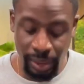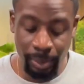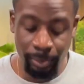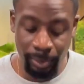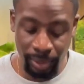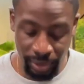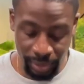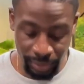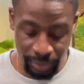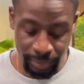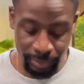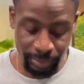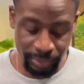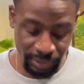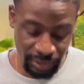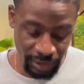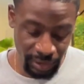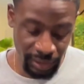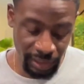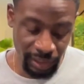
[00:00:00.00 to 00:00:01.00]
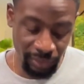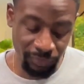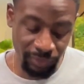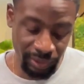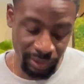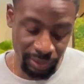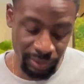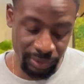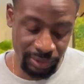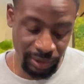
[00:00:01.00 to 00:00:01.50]
Palms can definitely
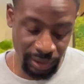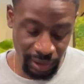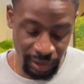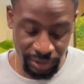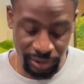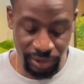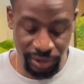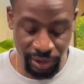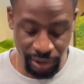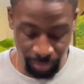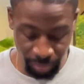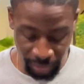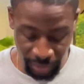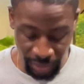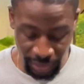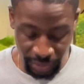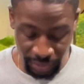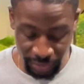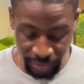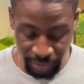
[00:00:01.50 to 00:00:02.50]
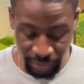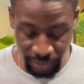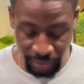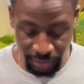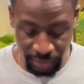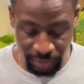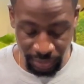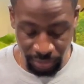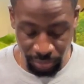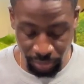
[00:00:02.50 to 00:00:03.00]
go to HE double hockey
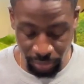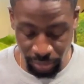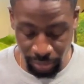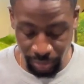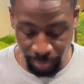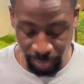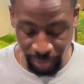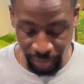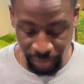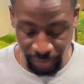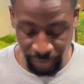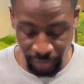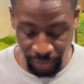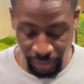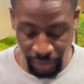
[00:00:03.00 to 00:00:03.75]
sticks, you know what I mean?